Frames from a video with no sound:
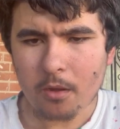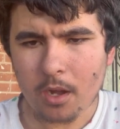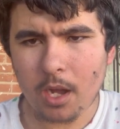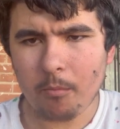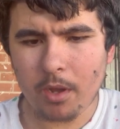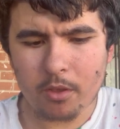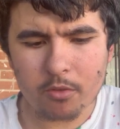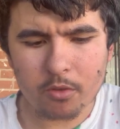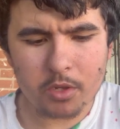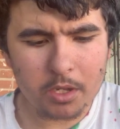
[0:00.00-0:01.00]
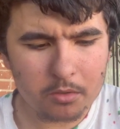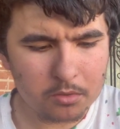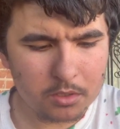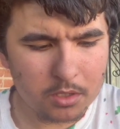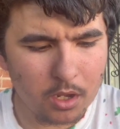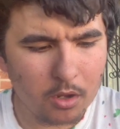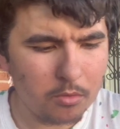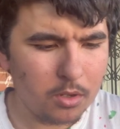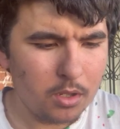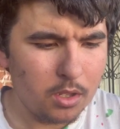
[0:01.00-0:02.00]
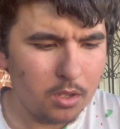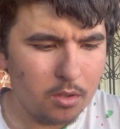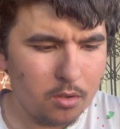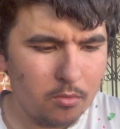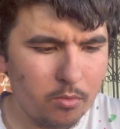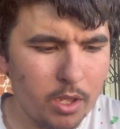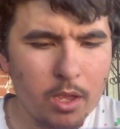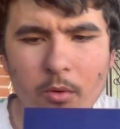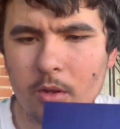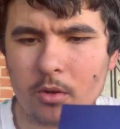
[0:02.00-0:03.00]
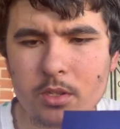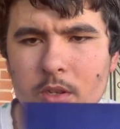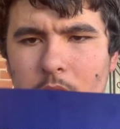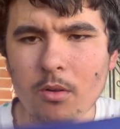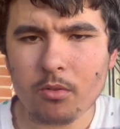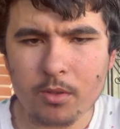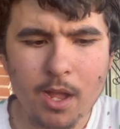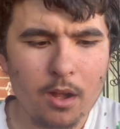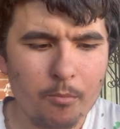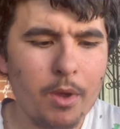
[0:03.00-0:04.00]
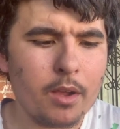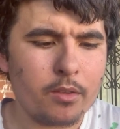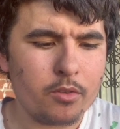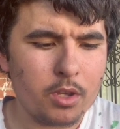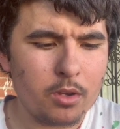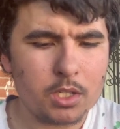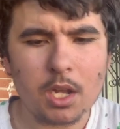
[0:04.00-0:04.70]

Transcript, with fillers: on my YouTube channel. So when I get one or two, I'll do the unboxing challenge.